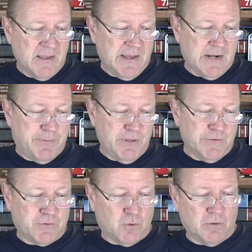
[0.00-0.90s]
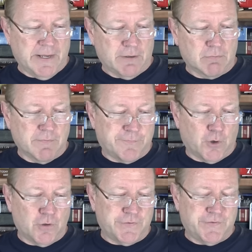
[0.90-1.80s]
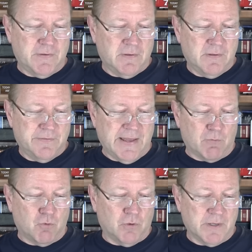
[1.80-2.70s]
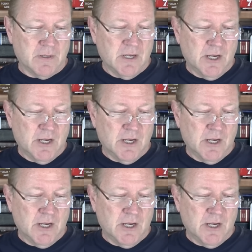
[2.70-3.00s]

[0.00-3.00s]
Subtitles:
An appeals court later reversed that ruling,